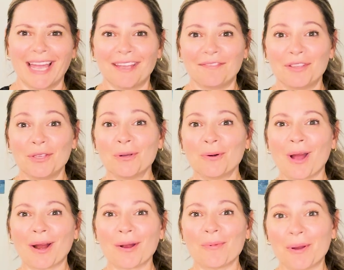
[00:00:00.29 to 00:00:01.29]
If you
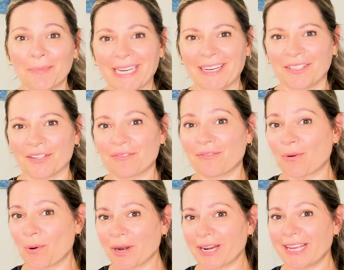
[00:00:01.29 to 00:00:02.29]
are a woman in your
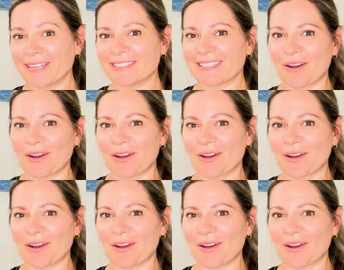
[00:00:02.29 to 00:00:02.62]
40s